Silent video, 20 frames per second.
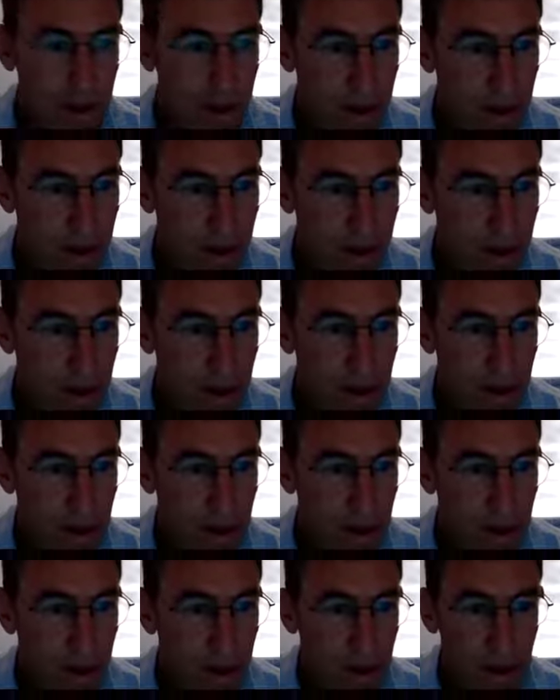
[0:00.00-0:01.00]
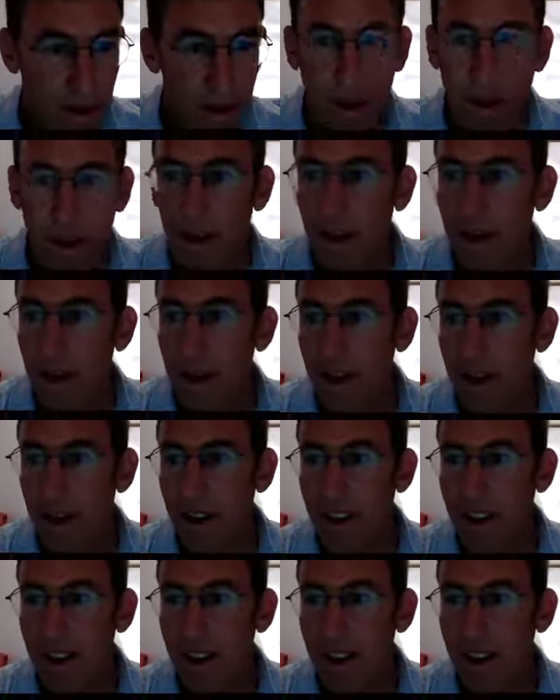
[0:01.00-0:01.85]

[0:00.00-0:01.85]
Nobody speaks.